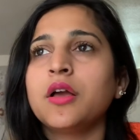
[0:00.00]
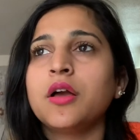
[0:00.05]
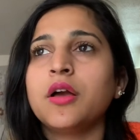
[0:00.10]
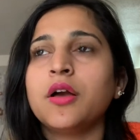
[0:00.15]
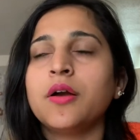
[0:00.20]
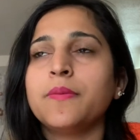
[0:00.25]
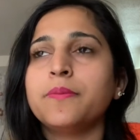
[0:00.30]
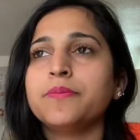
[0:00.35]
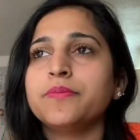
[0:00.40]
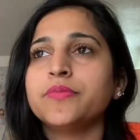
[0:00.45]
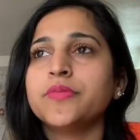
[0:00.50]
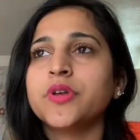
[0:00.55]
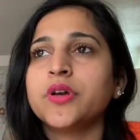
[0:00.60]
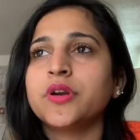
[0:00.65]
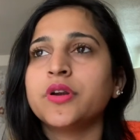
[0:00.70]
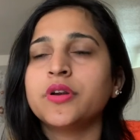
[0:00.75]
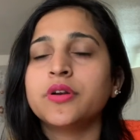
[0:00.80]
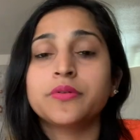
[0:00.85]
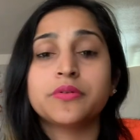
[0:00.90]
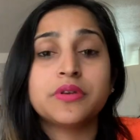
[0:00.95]

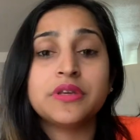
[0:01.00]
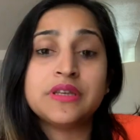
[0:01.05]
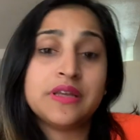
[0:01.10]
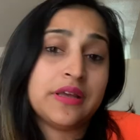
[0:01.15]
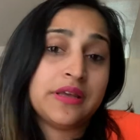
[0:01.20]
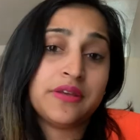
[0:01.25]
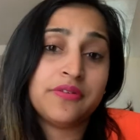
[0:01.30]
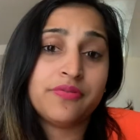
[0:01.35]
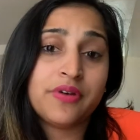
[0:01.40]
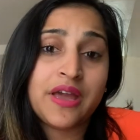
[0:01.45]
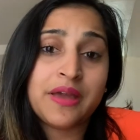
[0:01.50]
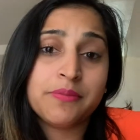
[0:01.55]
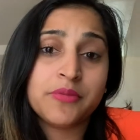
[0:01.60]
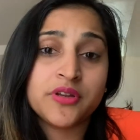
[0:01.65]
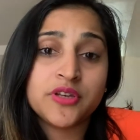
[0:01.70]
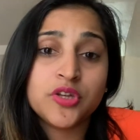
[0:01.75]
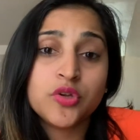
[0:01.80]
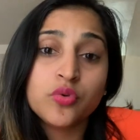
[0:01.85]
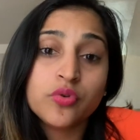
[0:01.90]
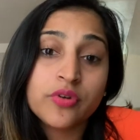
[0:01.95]
if I'm
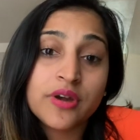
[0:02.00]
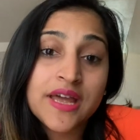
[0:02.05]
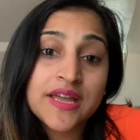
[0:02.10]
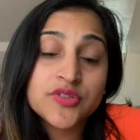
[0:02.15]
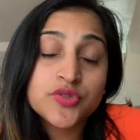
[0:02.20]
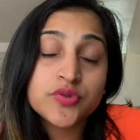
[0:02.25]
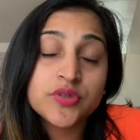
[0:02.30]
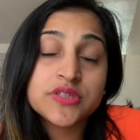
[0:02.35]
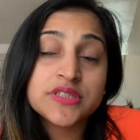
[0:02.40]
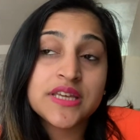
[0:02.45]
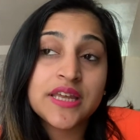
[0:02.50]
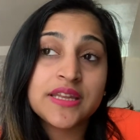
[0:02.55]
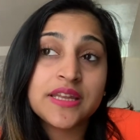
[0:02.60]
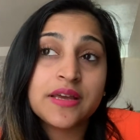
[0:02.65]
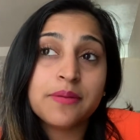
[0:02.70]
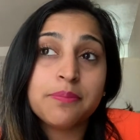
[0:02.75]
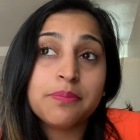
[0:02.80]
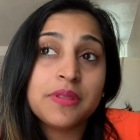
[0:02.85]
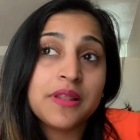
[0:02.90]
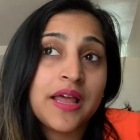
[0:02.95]
a new graduate, can
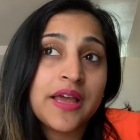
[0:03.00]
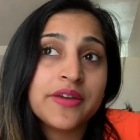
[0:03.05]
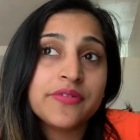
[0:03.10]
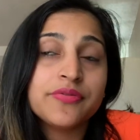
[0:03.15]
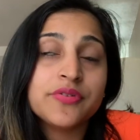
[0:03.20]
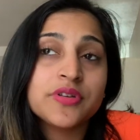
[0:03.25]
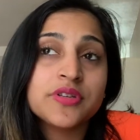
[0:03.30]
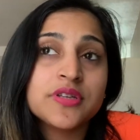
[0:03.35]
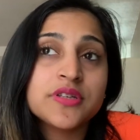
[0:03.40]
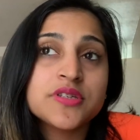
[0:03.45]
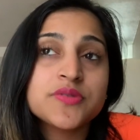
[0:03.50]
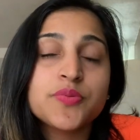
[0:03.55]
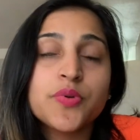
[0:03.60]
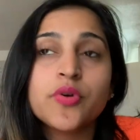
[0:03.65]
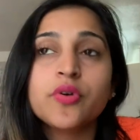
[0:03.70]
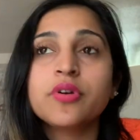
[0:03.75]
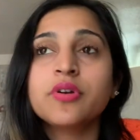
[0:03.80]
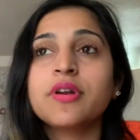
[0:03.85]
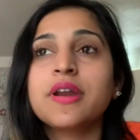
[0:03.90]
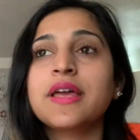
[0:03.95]
I apply for this
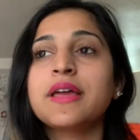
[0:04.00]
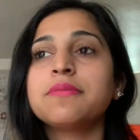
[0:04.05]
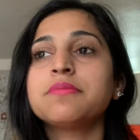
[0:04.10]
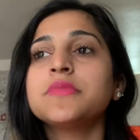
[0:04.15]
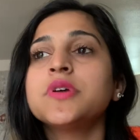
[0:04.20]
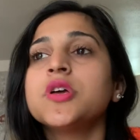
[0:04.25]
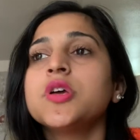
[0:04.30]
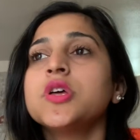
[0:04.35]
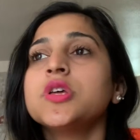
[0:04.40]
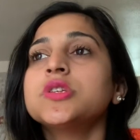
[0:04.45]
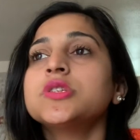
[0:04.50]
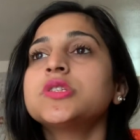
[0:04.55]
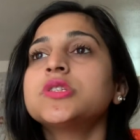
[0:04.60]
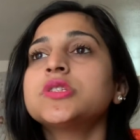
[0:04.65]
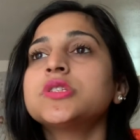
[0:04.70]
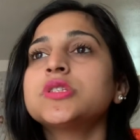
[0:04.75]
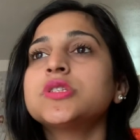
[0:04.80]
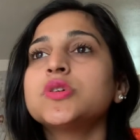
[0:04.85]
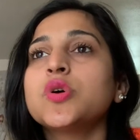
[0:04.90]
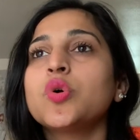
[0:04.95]
program?
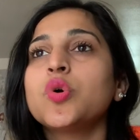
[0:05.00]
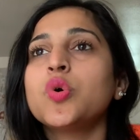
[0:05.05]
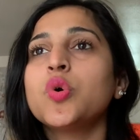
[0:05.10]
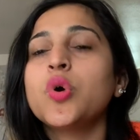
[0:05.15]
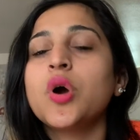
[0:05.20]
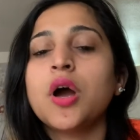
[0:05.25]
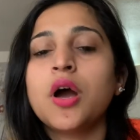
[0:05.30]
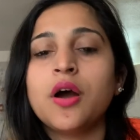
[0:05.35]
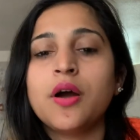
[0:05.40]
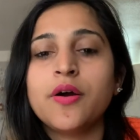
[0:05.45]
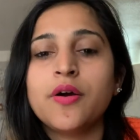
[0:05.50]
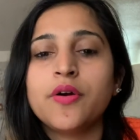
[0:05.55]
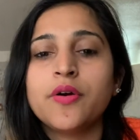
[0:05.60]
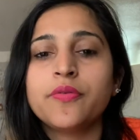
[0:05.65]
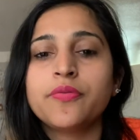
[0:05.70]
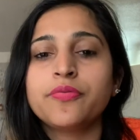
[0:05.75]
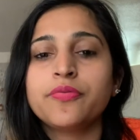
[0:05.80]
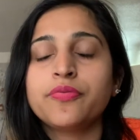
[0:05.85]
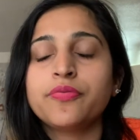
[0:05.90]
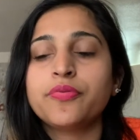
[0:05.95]
So
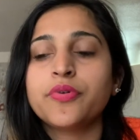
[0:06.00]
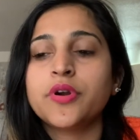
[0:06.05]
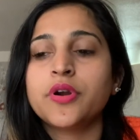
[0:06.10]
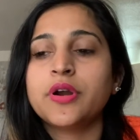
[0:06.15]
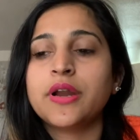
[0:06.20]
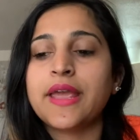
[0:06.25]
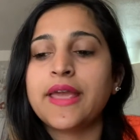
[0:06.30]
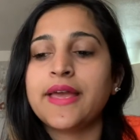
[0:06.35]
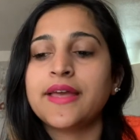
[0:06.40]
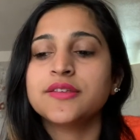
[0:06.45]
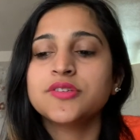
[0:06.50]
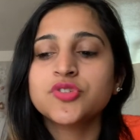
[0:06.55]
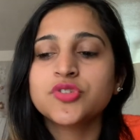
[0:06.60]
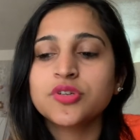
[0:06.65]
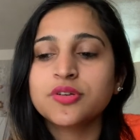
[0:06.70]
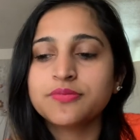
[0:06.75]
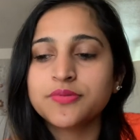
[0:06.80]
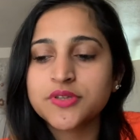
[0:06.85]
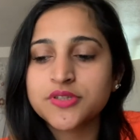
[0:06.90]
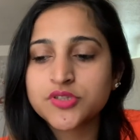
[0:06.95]
for
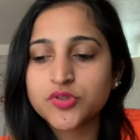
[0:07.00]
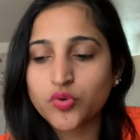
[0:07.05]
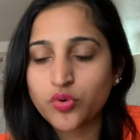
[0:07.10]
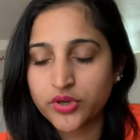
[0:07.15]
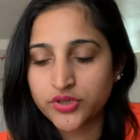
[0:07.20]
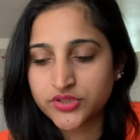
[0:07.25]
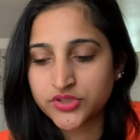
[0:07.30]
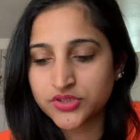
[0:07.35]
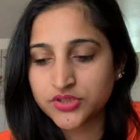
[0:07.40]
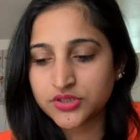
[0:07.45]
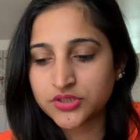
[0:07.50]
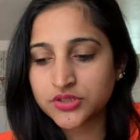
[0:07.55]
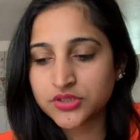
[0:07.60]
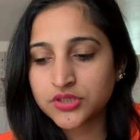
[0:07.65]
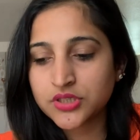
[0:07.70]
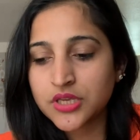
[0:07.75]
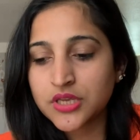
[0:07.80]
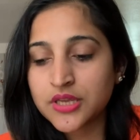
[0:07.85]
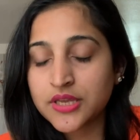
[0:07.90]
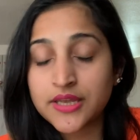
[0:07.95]
answer of this
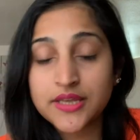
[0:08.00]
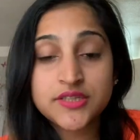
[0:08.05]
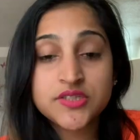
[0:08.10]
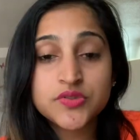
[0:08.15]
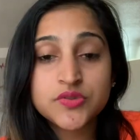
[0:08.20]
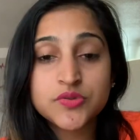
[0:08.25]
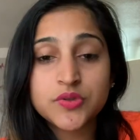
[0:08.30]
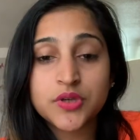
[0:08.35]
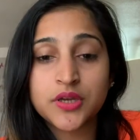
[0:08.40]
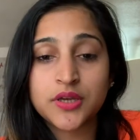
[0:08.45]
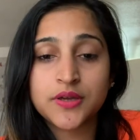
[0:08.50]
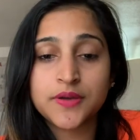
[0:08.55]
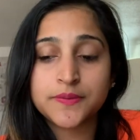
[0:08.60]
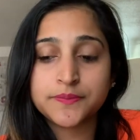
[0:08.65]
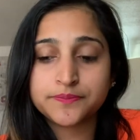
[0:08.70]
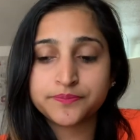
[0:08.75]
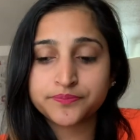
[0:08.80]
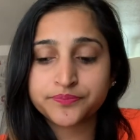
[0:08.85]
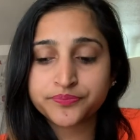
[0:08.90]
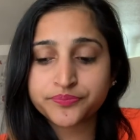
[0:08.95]
question,
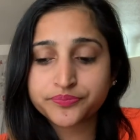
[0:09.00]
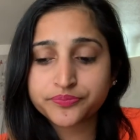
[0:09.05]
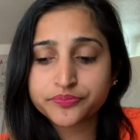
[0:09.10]
so